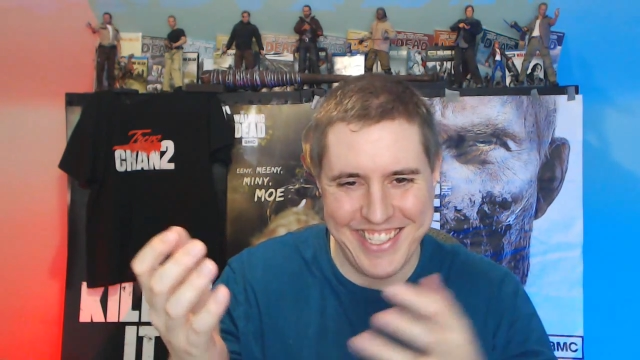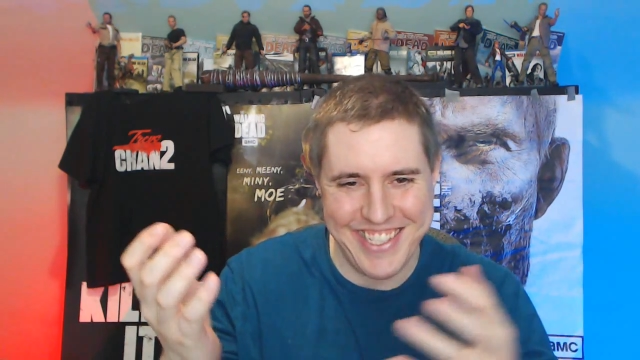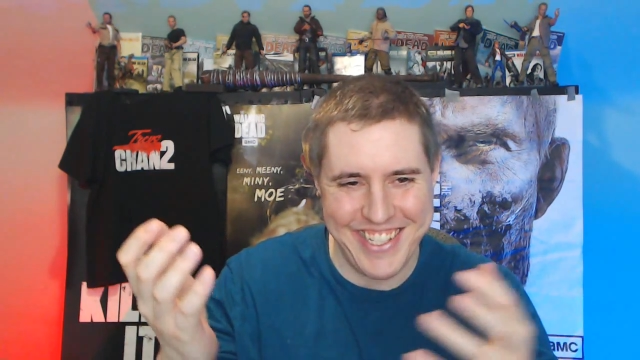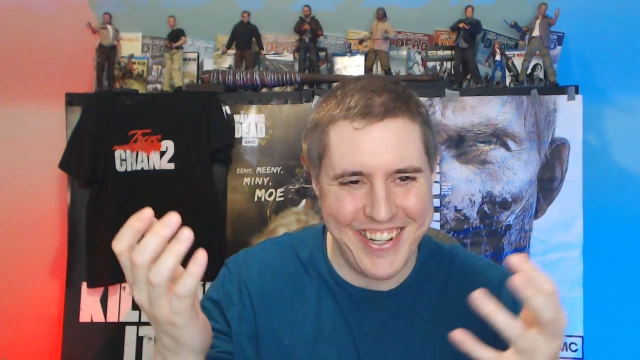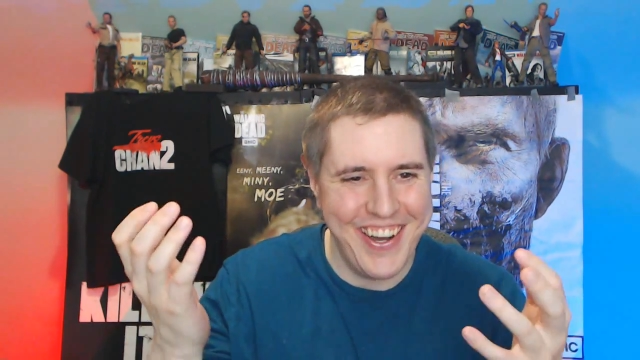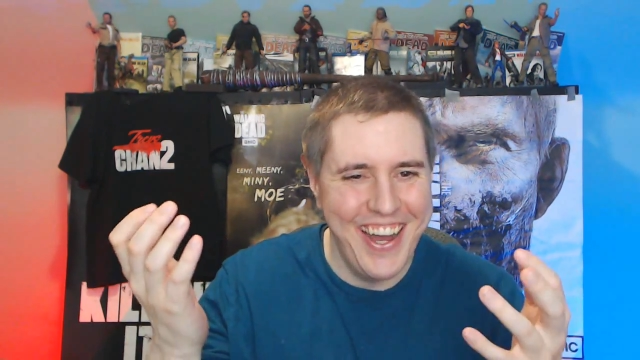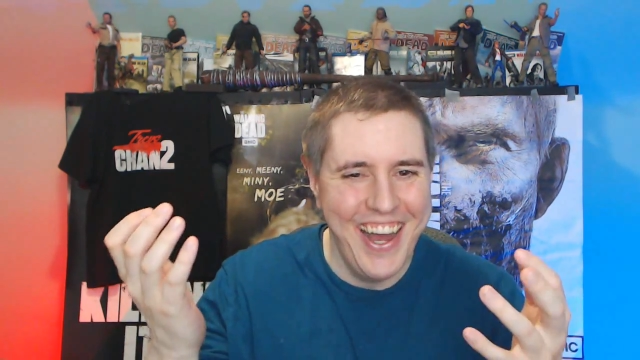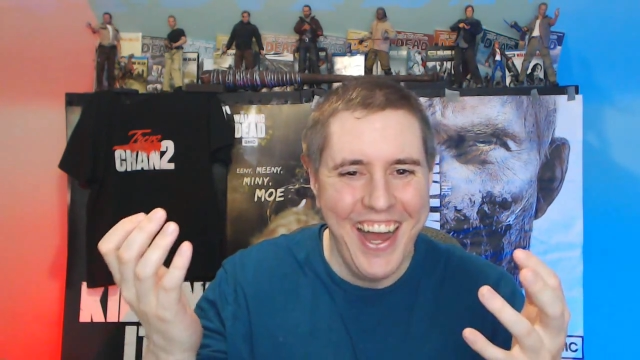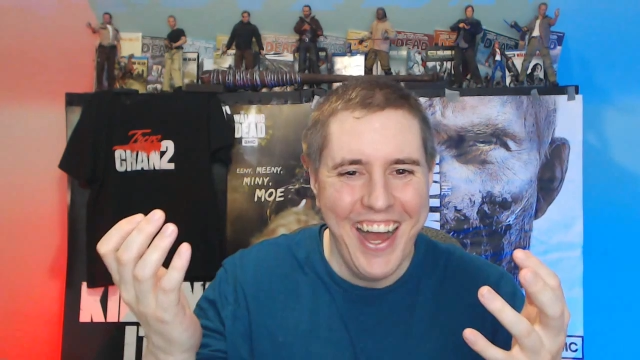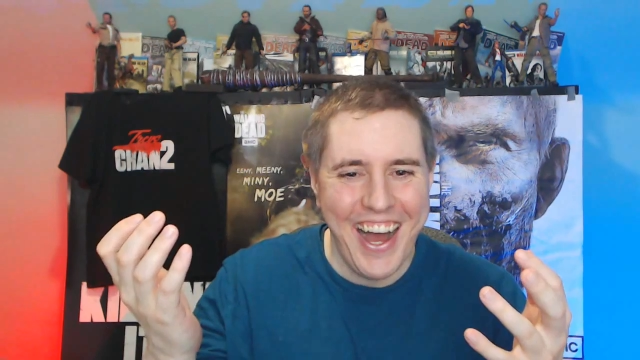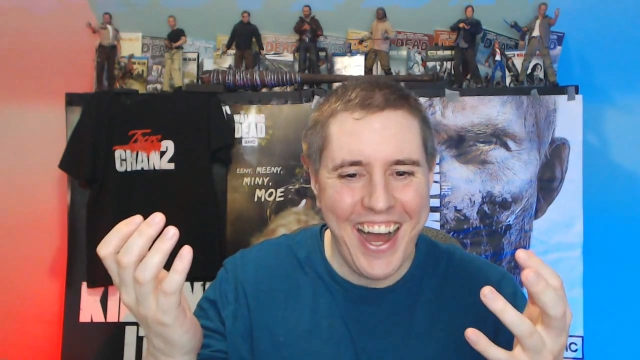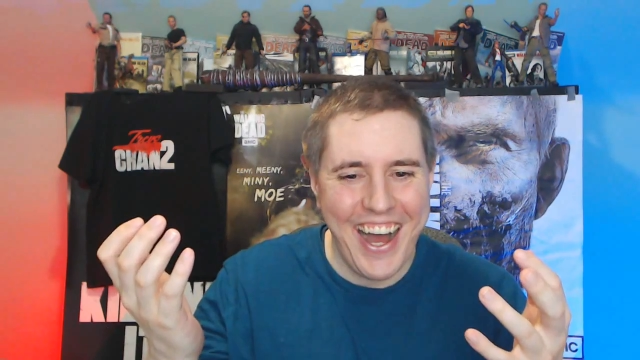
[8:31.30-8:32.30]
so,
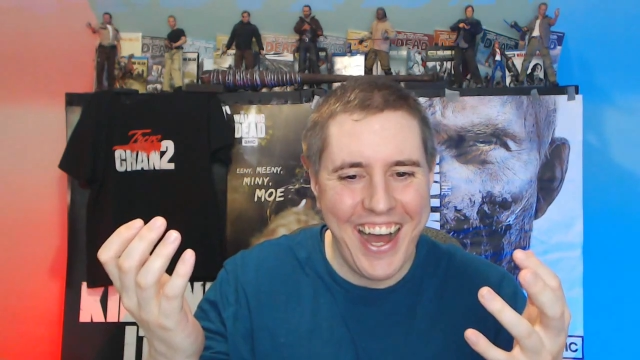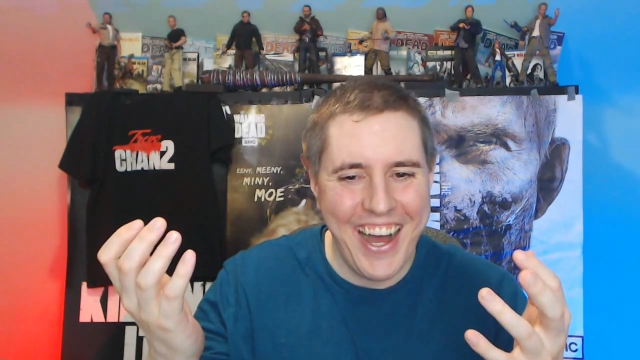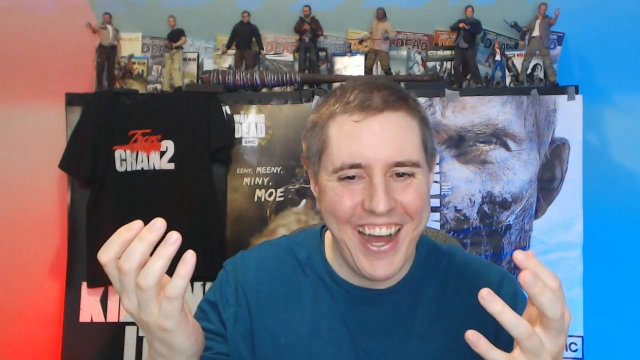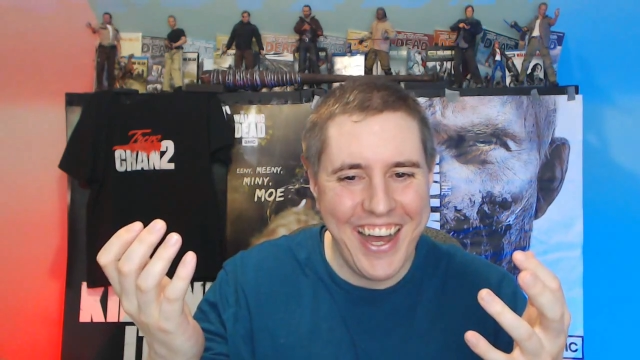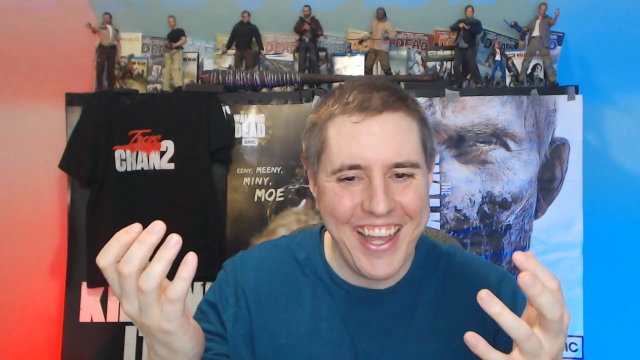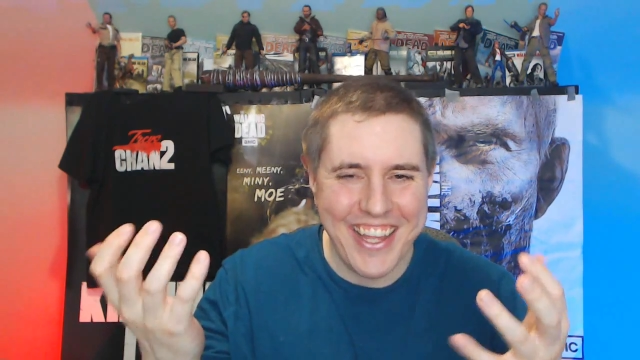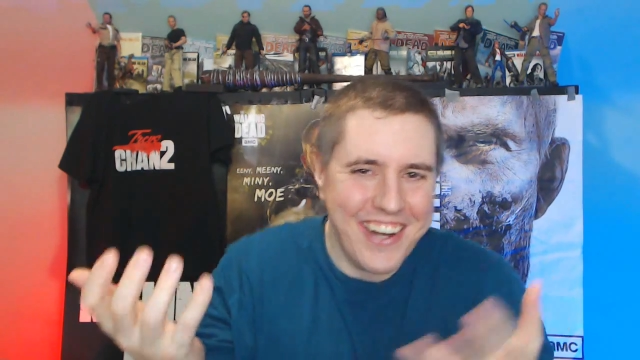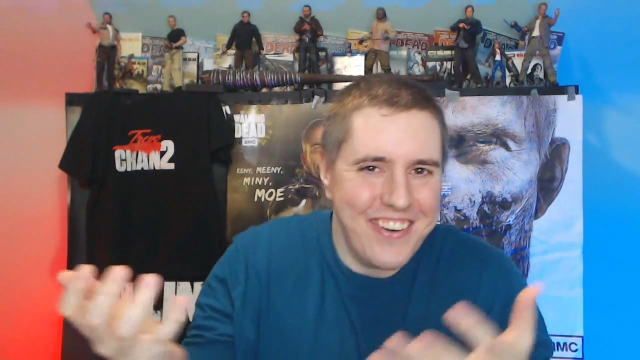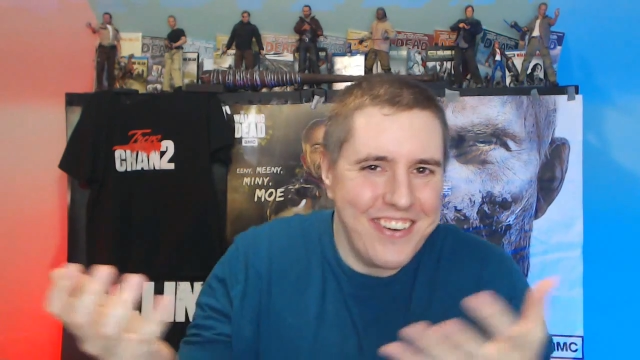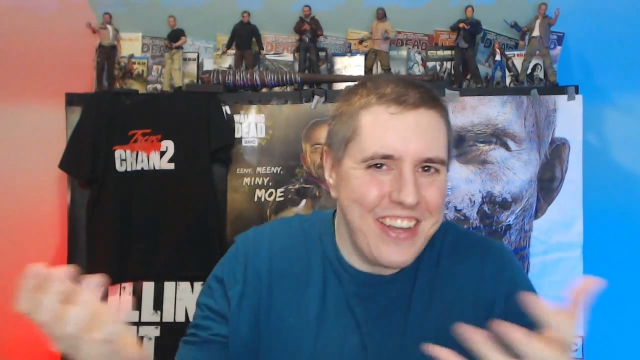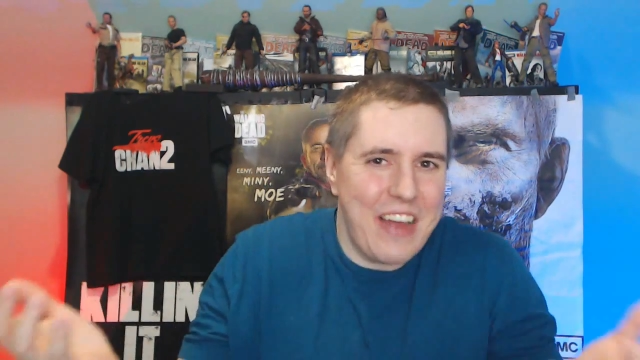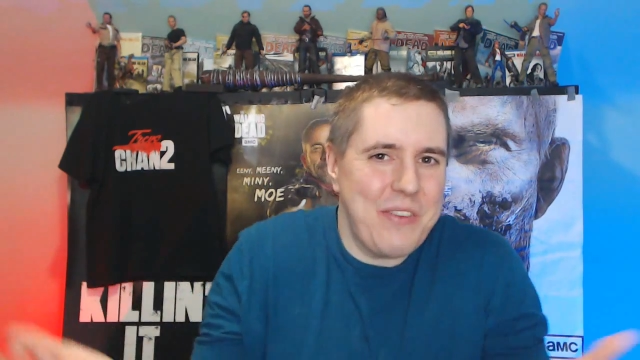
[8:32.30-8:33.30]
uh, you
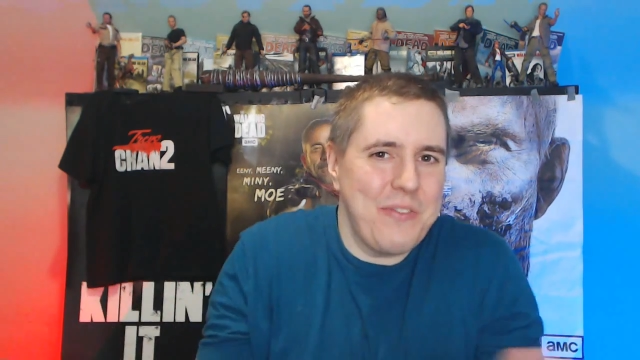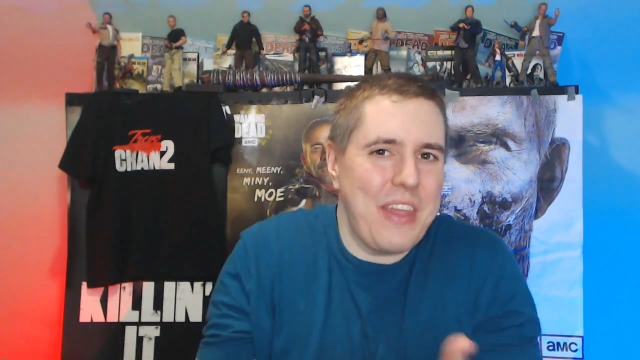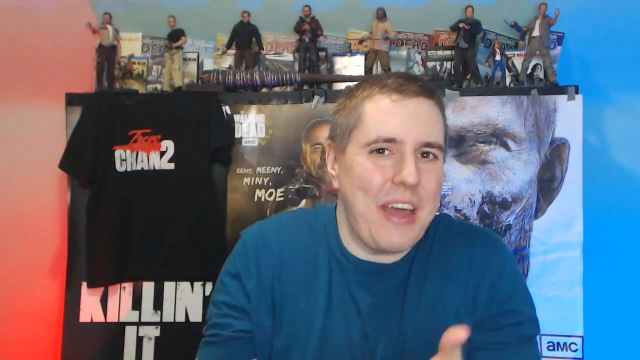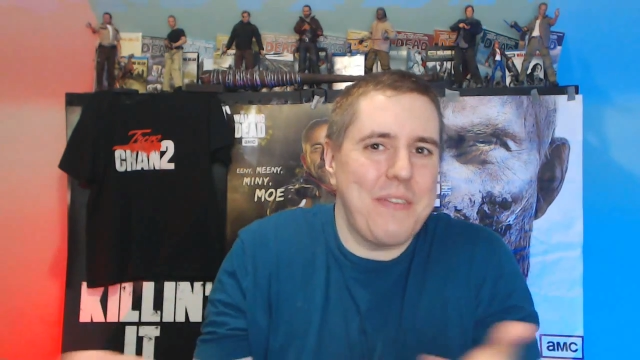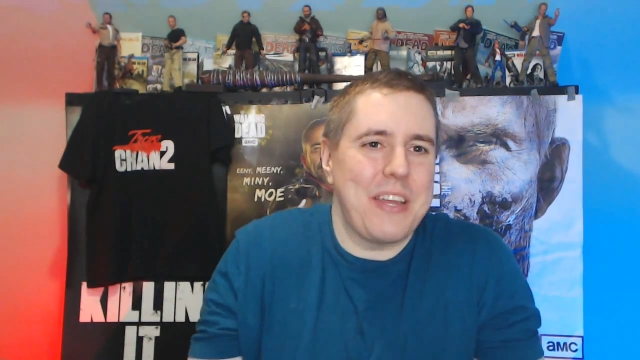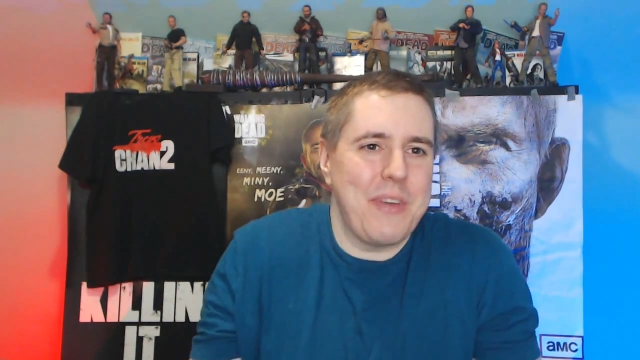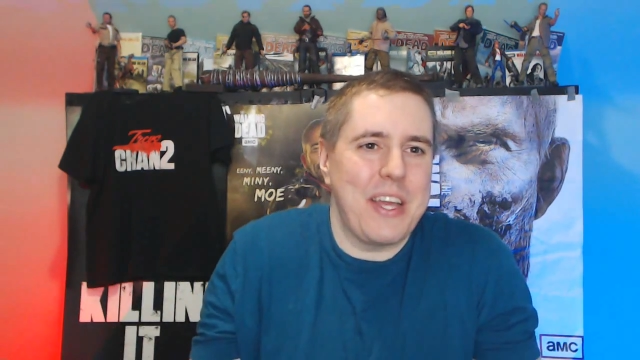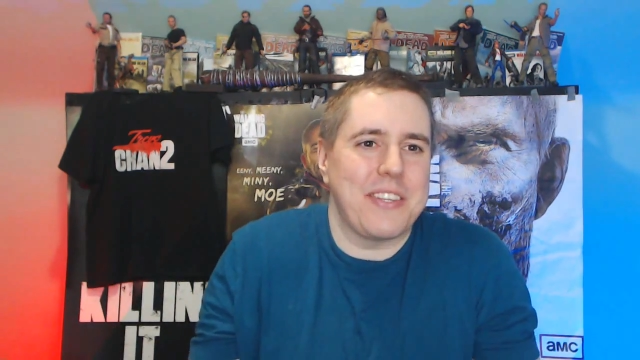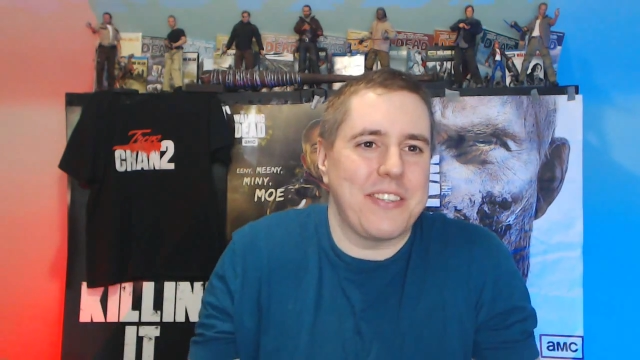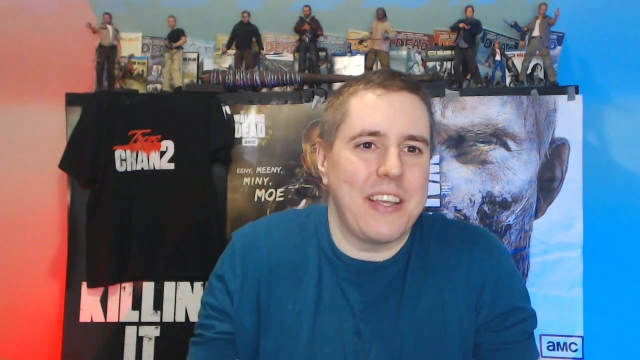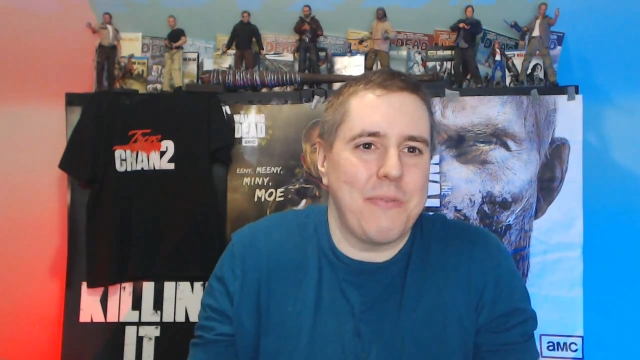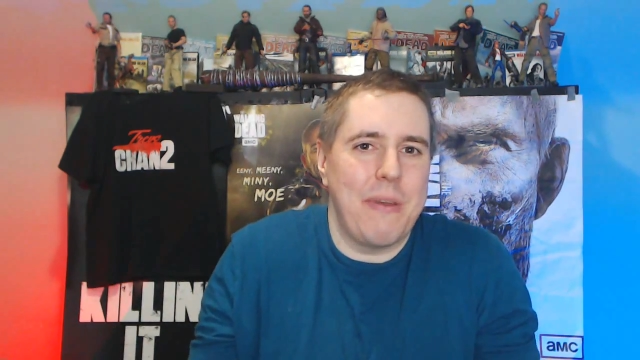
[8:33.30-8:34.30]
know, I mean, that make, makes sense.